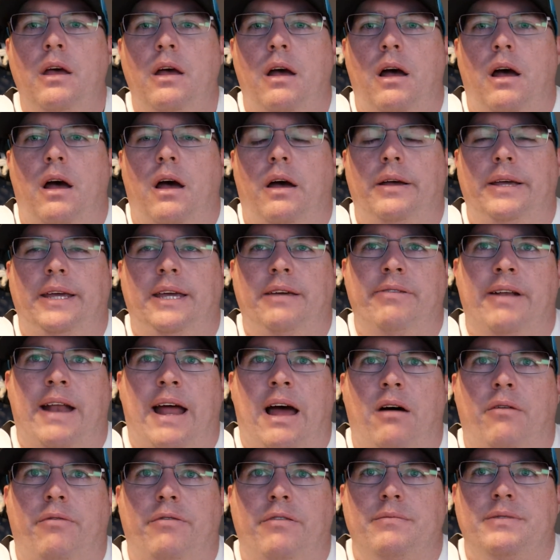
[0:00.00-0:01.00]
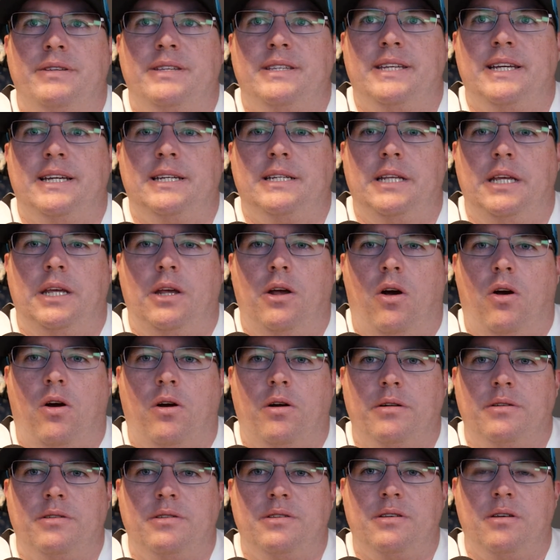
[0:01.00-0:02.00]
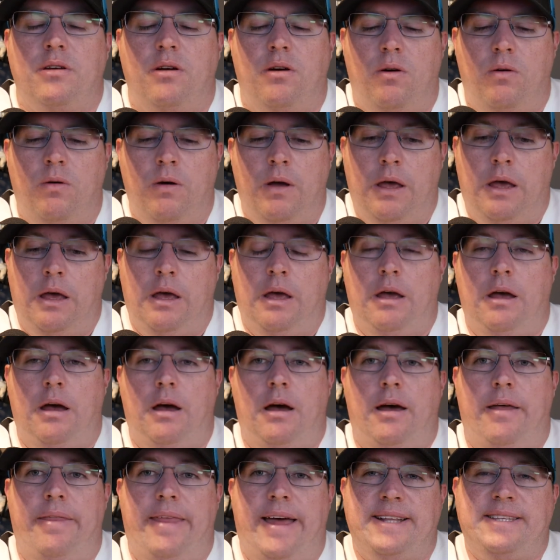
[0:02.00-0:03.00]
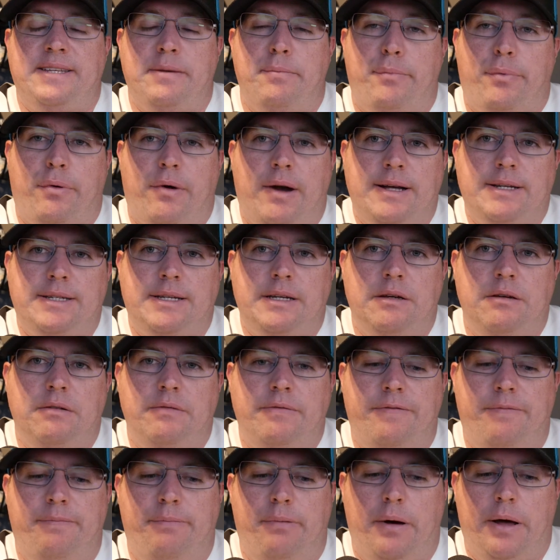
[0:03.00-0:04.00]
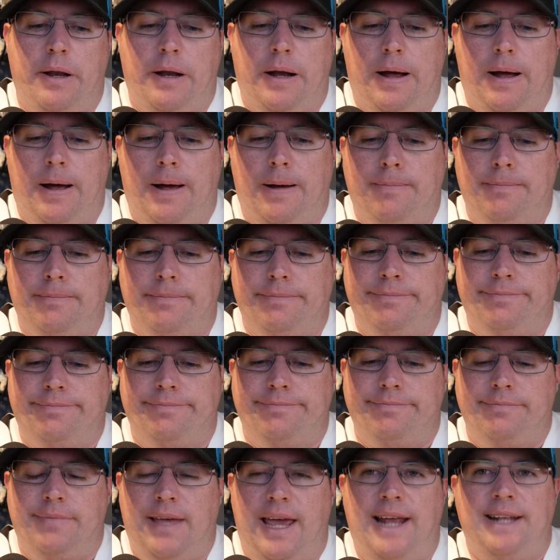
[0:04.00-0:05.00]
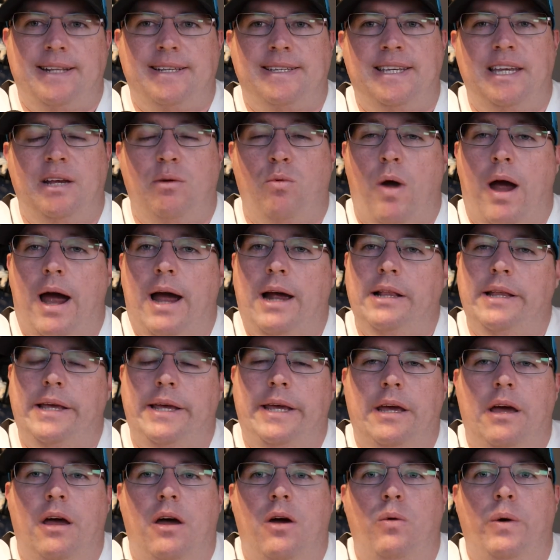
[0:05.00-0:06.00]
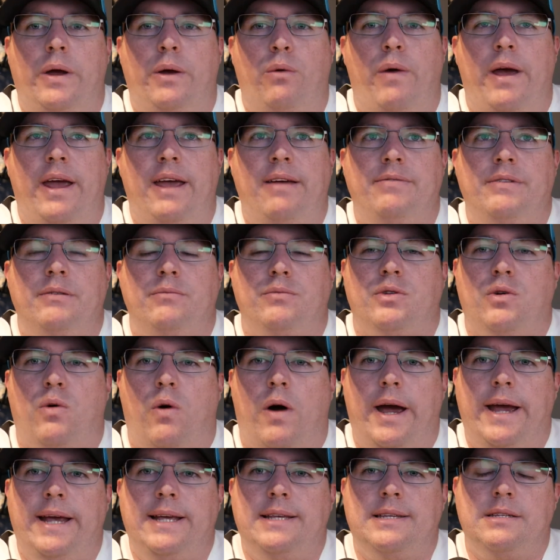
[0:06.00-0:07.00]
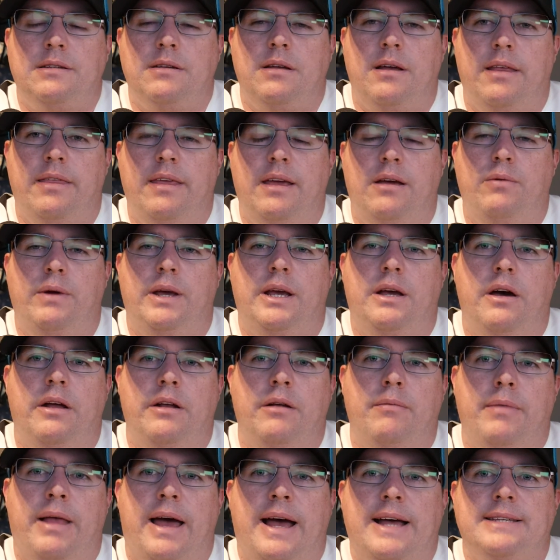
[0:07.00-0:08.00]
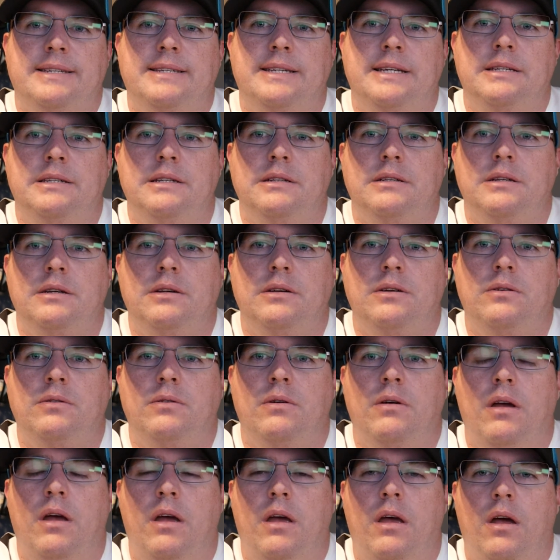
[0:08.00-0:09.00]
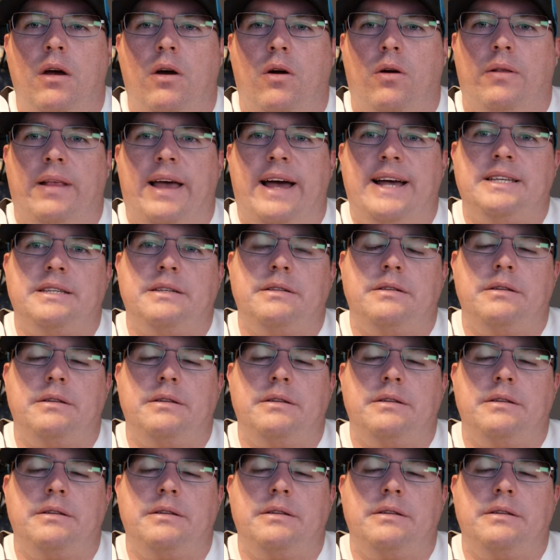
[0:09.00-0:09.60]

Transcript: even out from 60 yards. So that's impressive, but hate to see Riley go. We waived him twice. I think we cut him last season too, or last